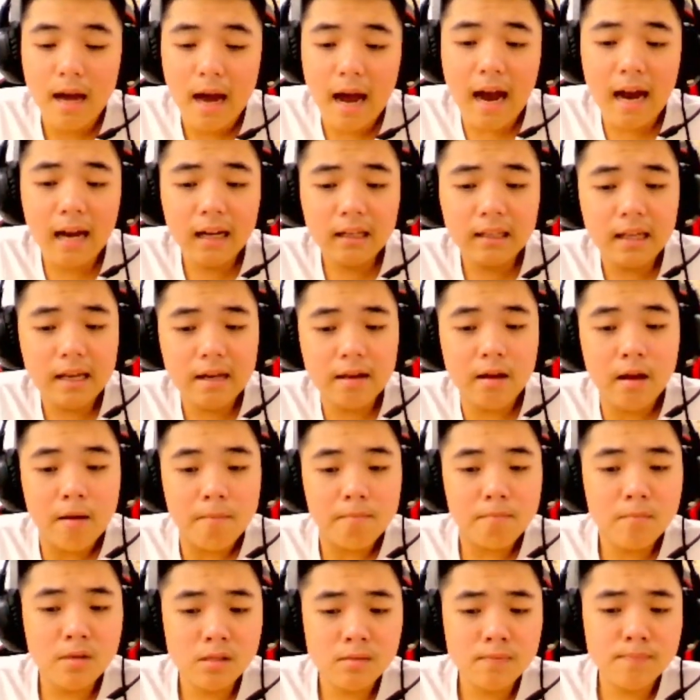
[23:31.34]
I think
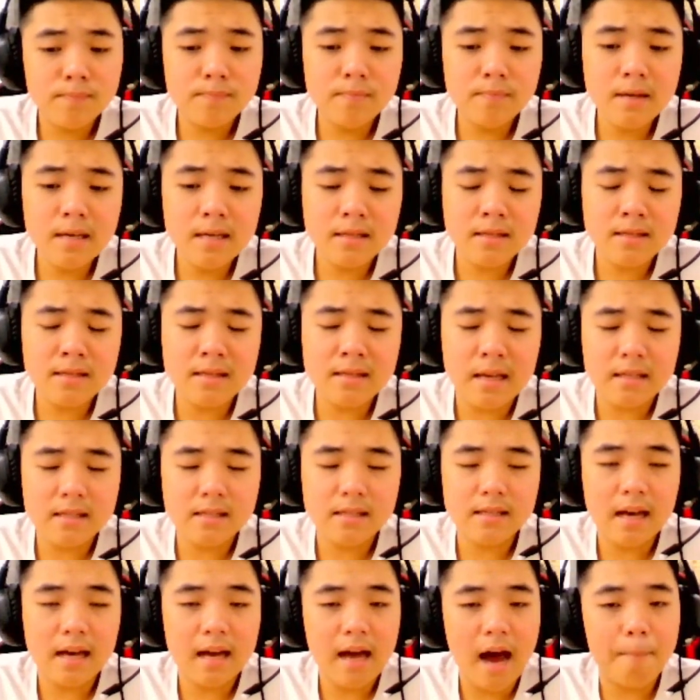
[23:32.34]

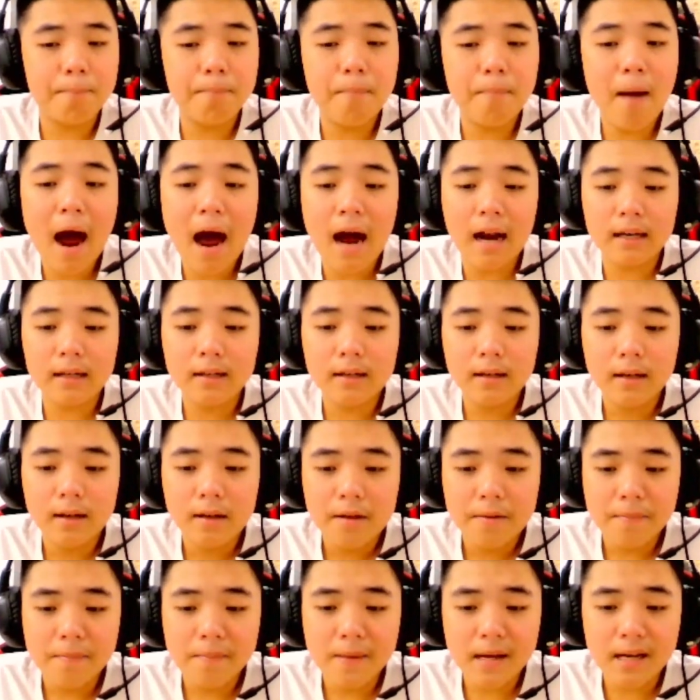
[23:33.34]
business are bad
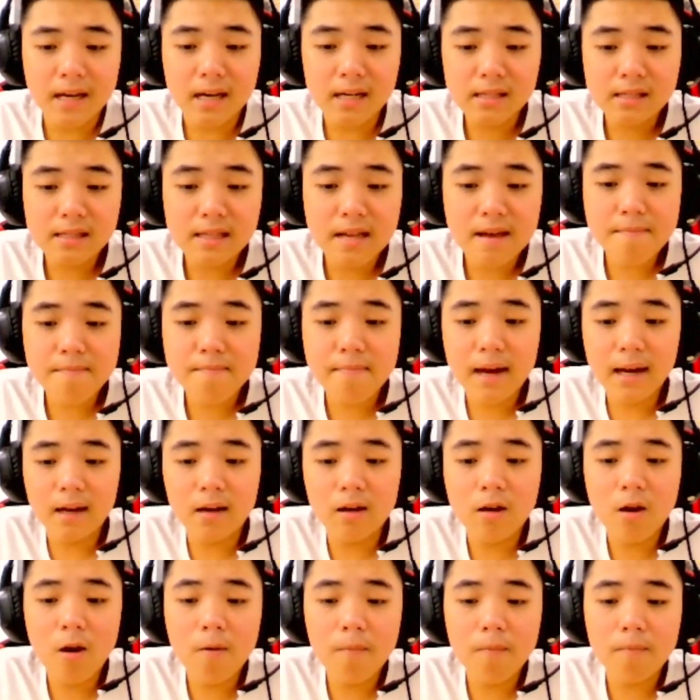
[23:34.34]
because they make
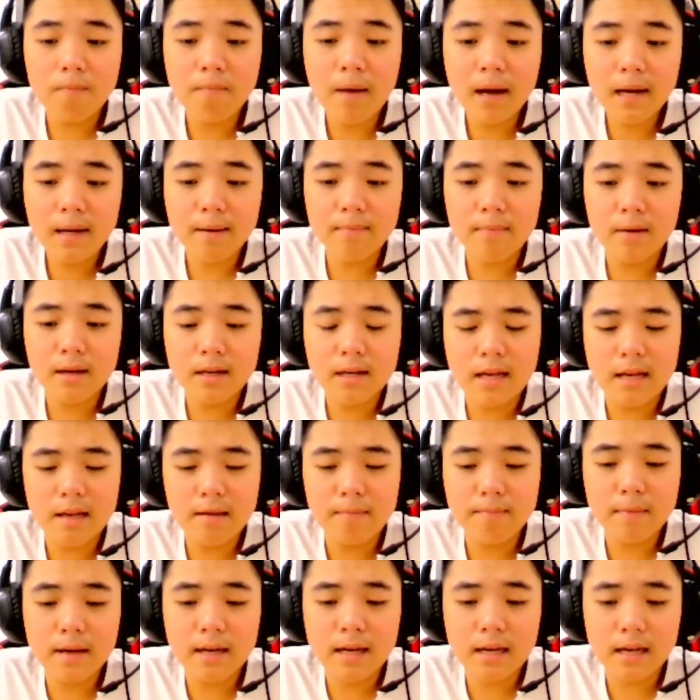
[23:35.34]
no much money
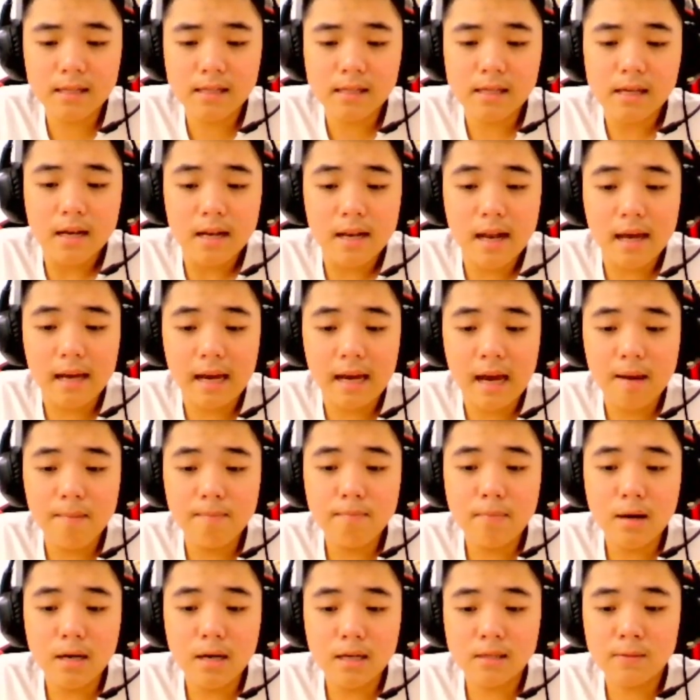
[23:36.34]
because they
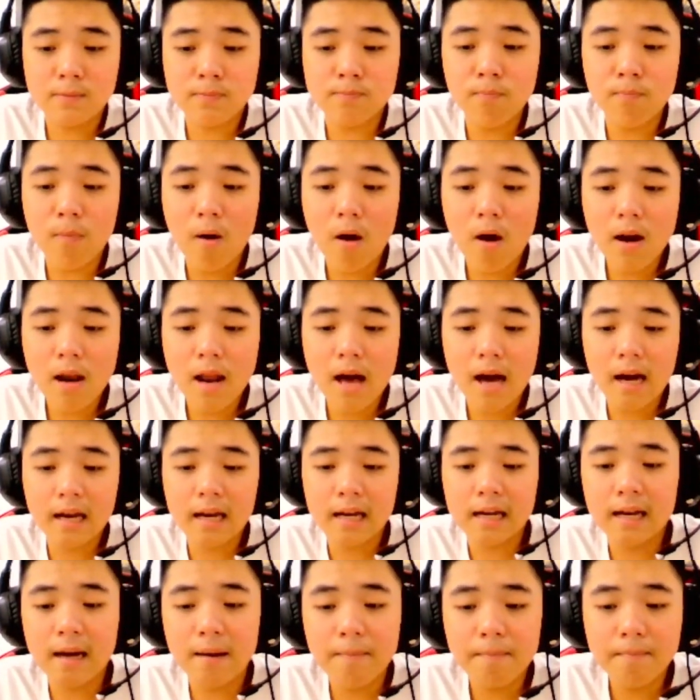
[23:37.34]
can burst smaller
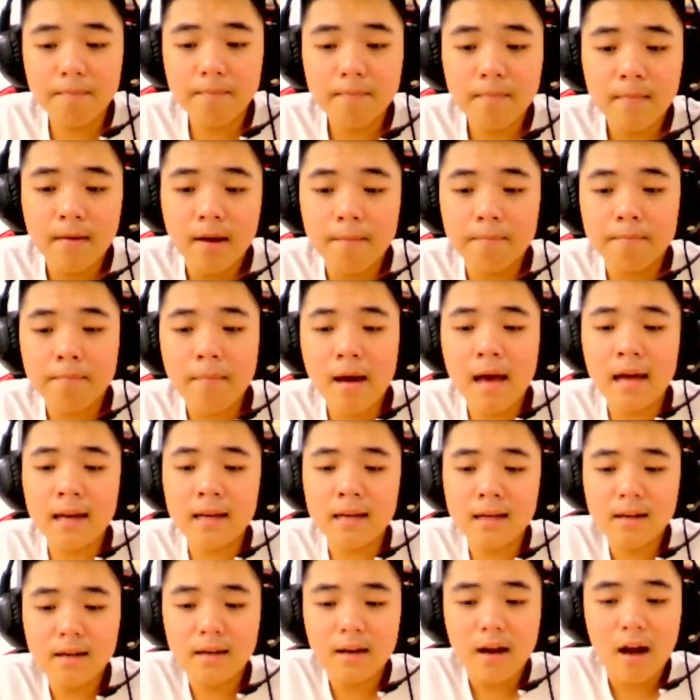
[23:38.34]
company
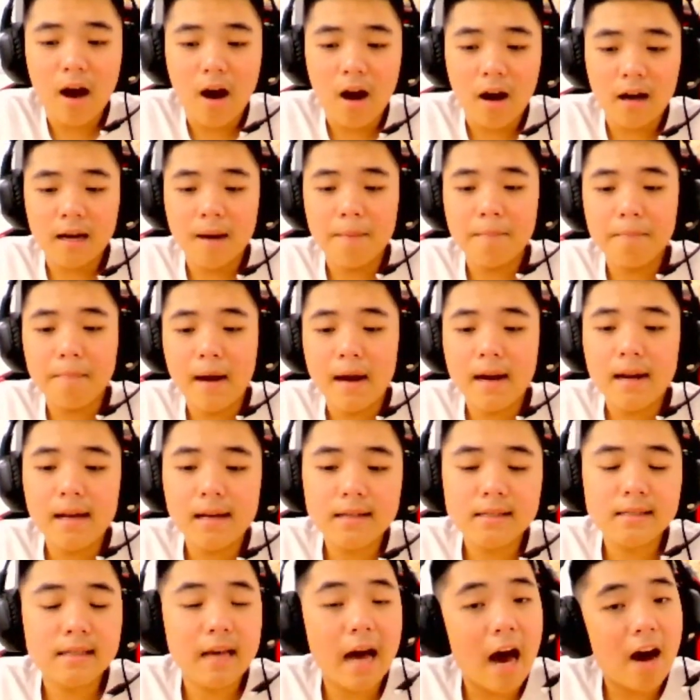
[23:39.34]
or uh,
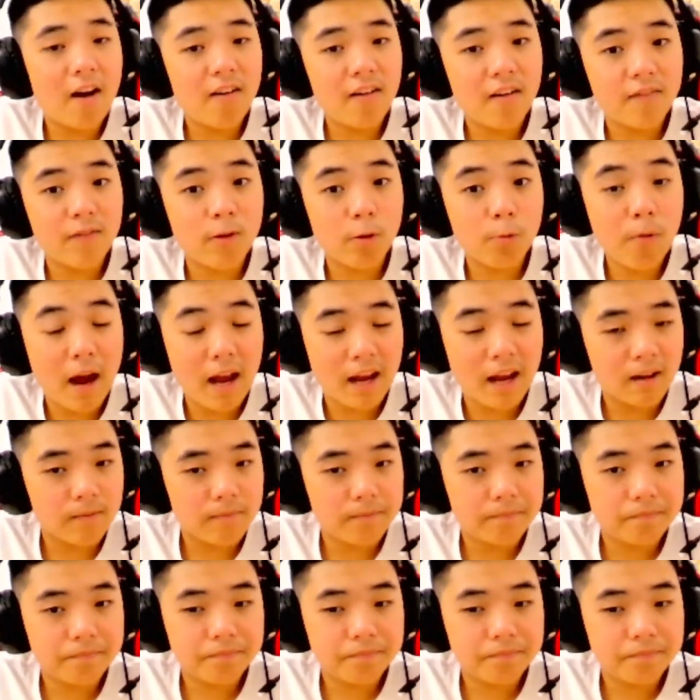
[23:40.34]
companies out of the way.